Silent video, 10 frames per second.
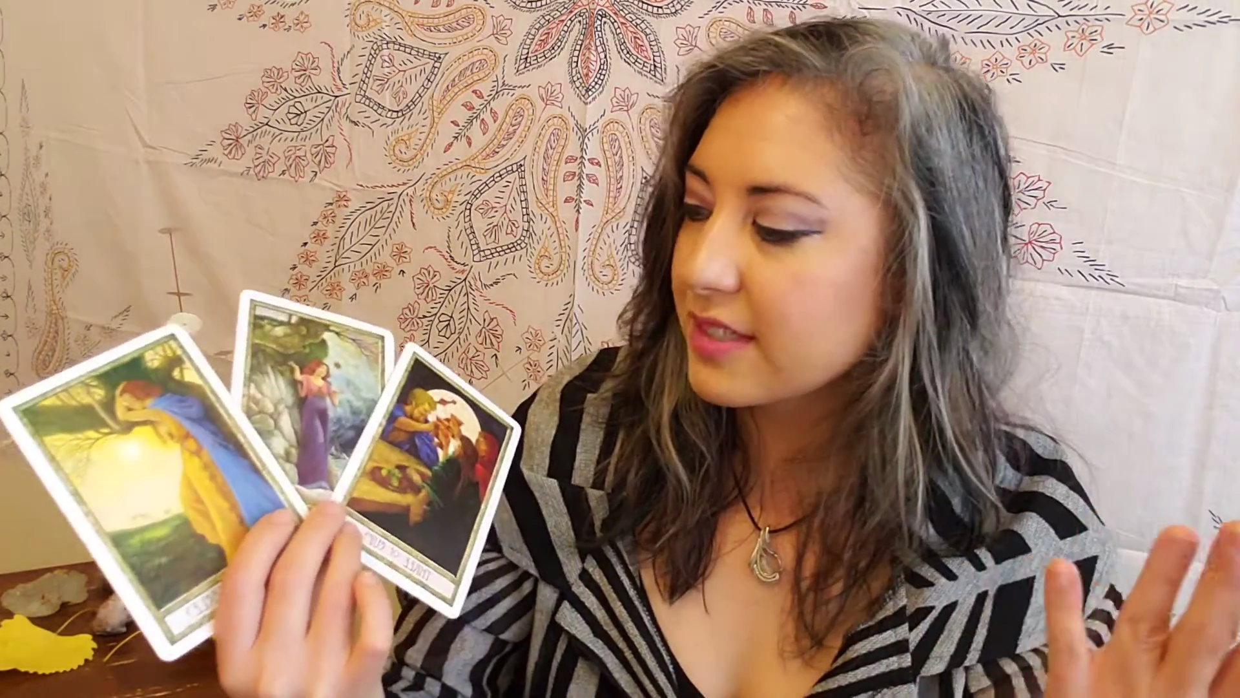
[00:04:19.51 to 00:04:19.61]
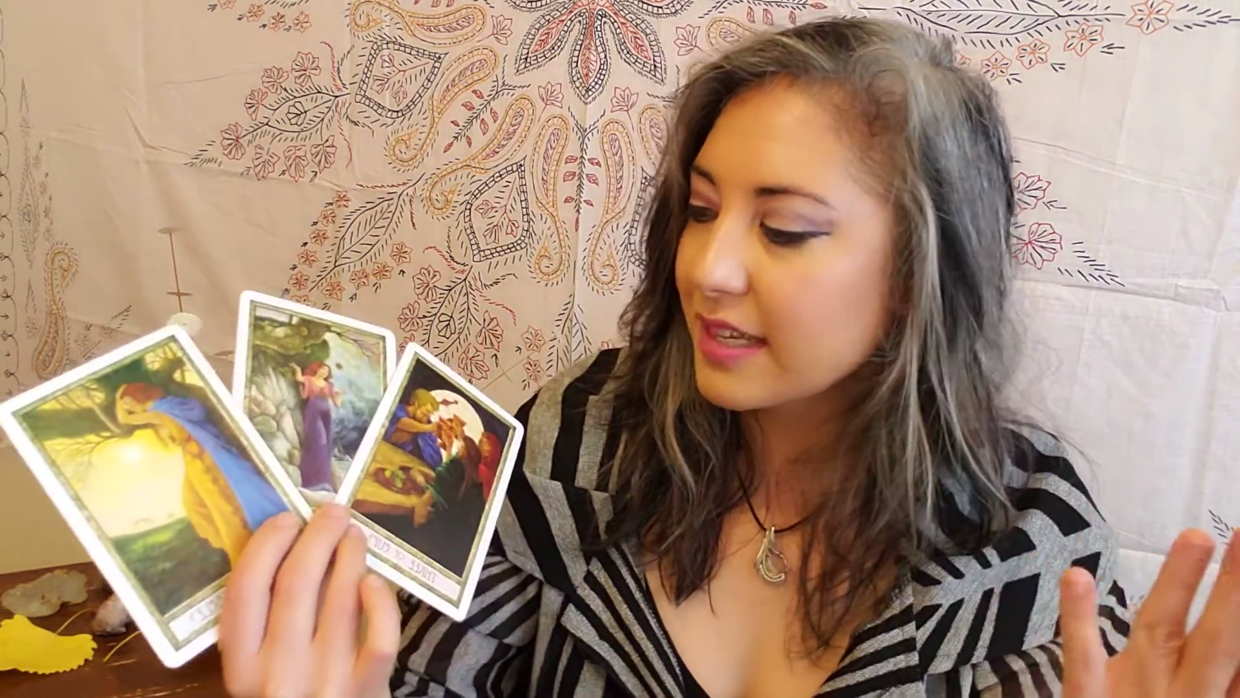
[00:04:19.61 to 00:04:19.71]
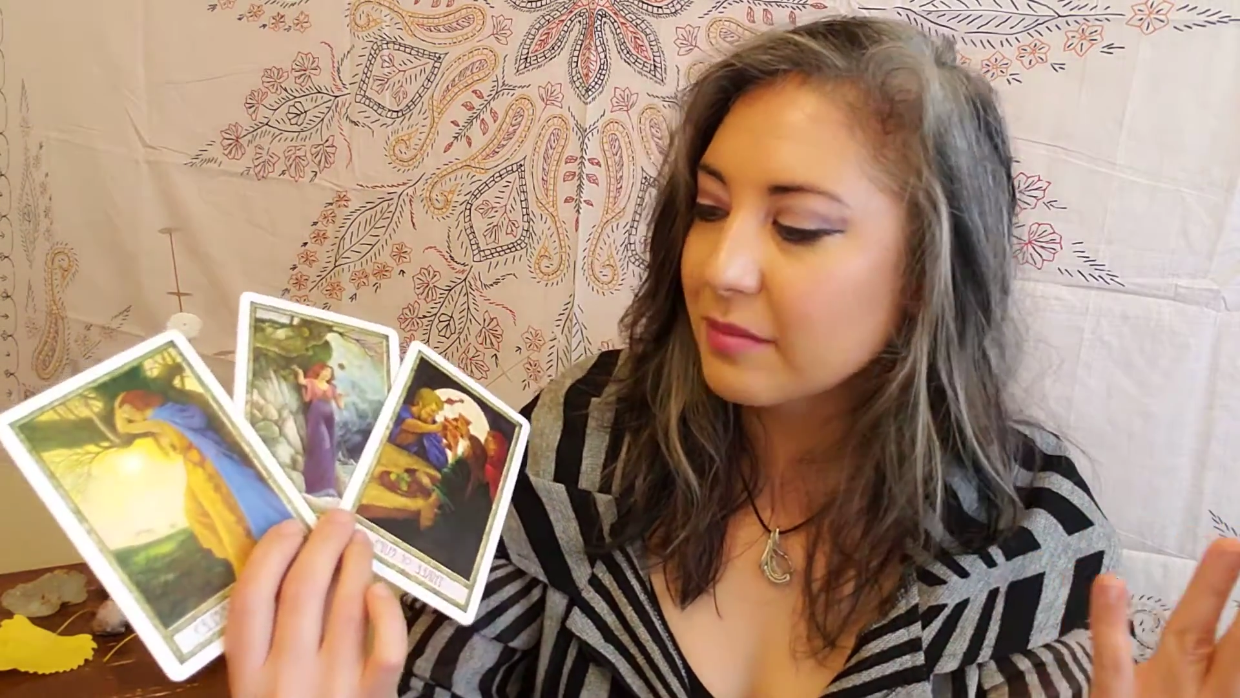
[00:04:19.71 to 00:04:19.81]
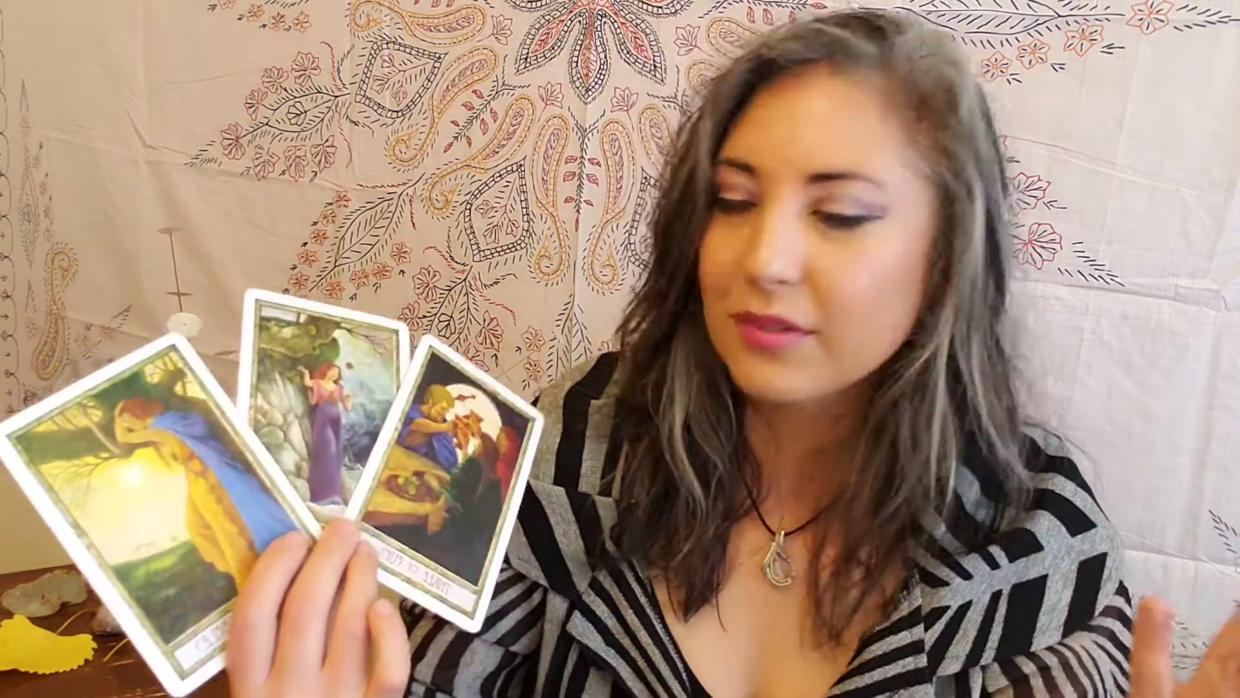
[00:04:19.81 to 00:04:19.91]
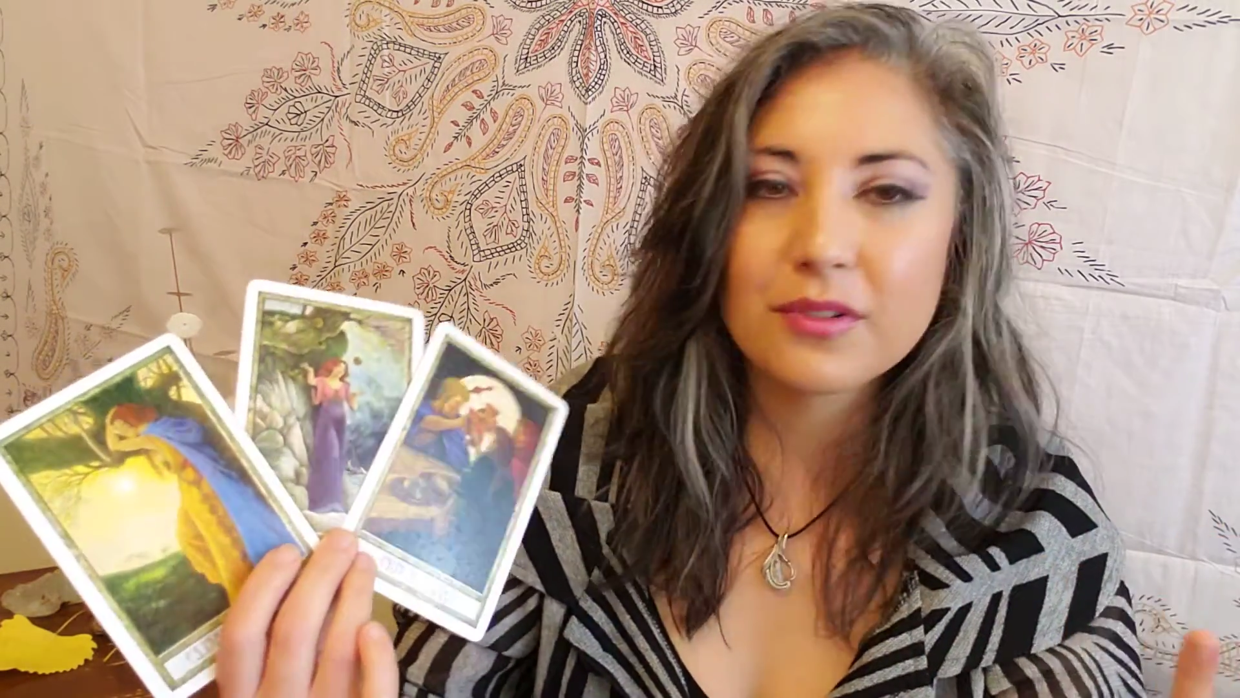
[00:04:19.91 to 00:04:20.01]

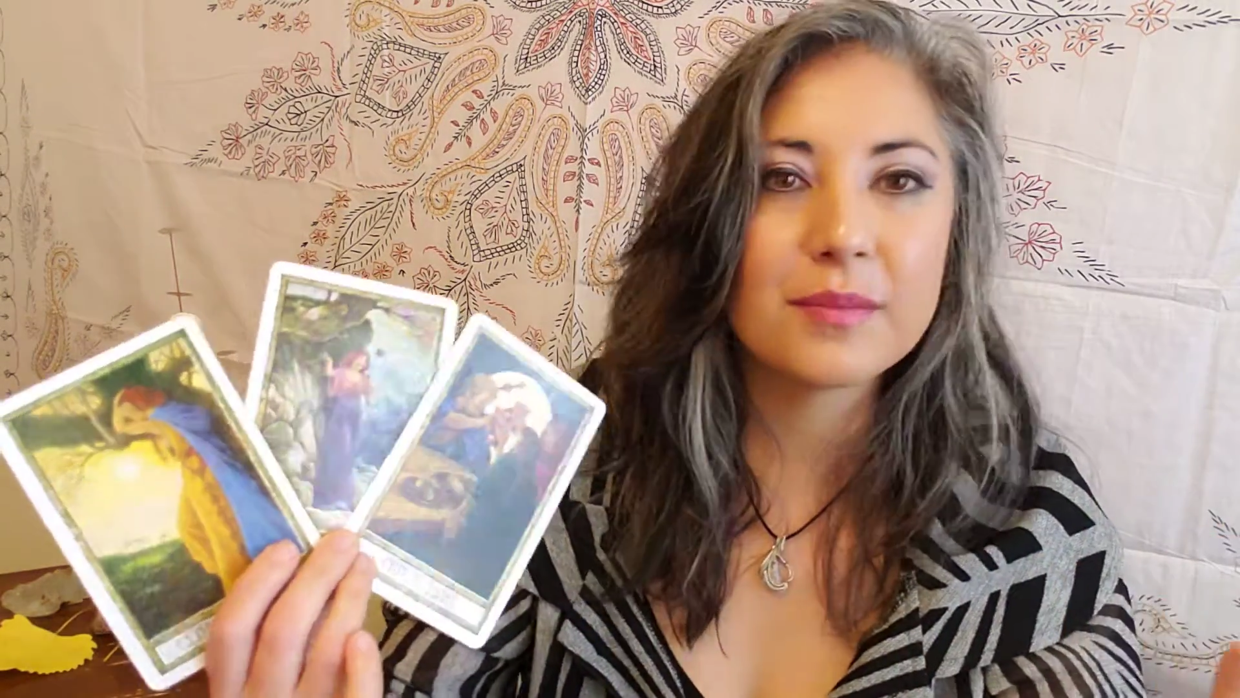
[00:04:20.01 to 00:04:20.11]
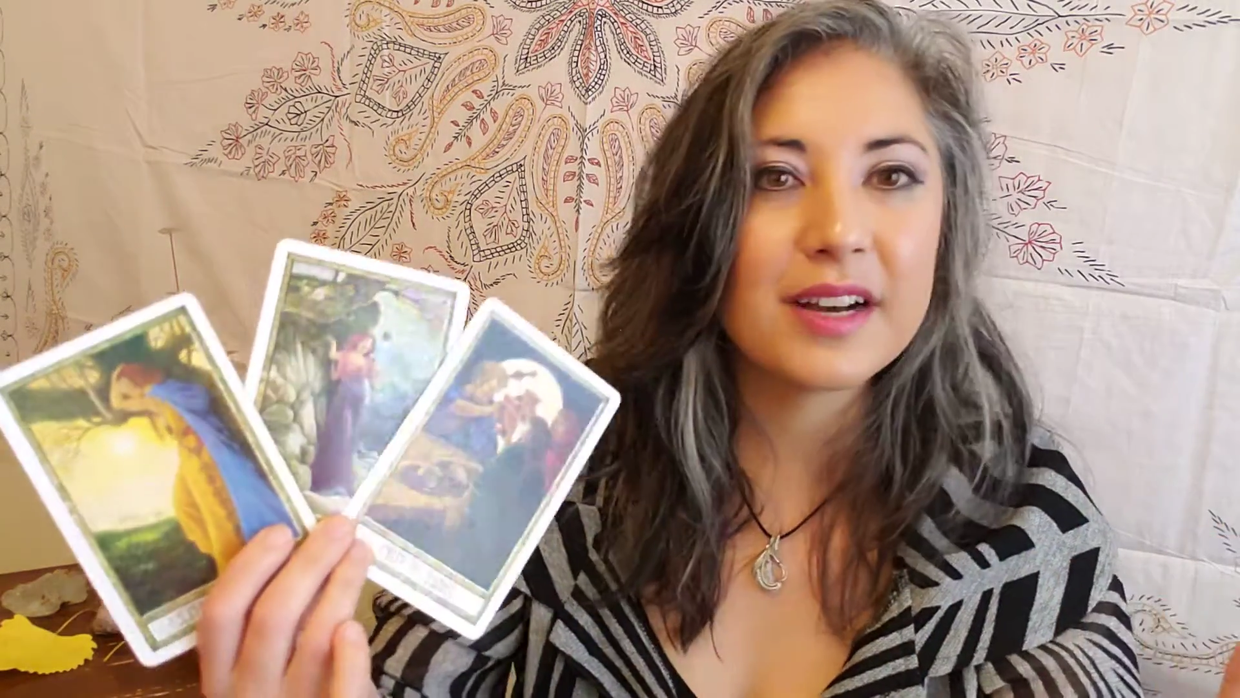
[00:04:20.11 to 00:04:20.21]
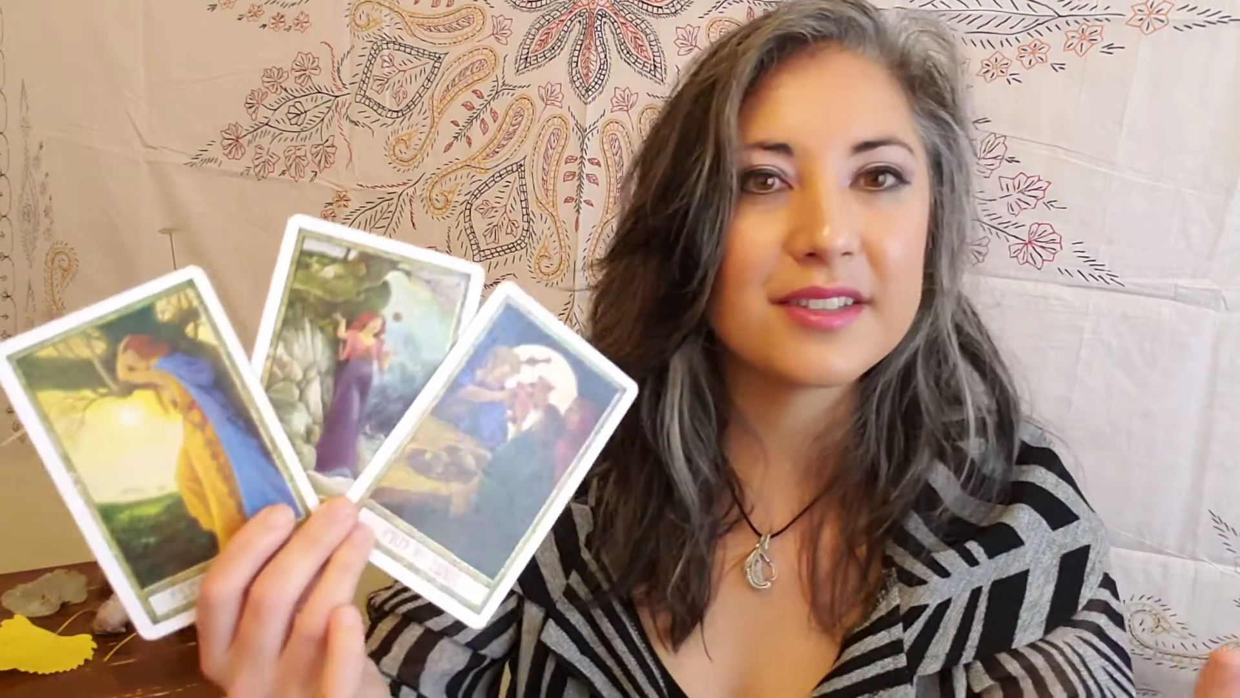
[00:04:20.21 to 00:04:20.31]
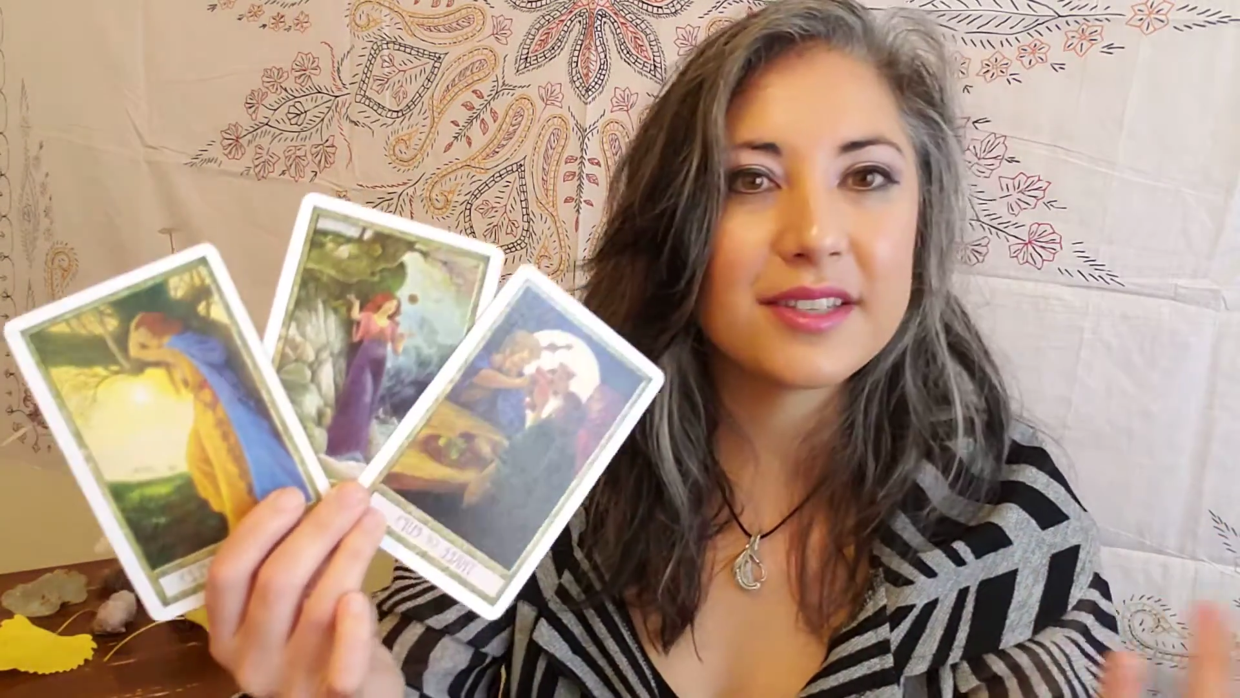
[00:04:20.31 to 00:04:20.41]
saying before about